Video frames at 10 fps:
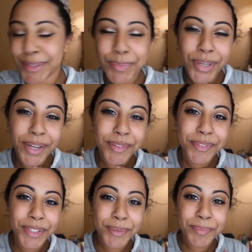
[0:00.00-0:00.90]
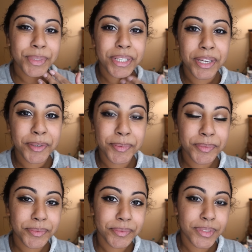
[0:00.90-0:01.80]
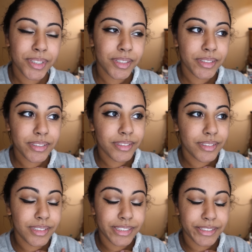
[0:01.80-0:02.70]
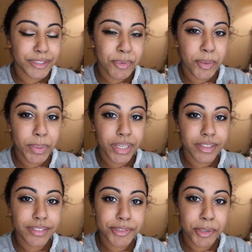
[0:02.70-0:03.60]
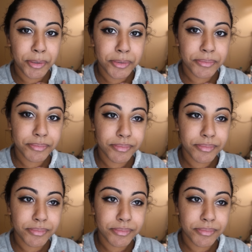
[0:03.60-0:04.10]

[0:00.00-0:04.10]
so proud of him, but now it's a small bed, so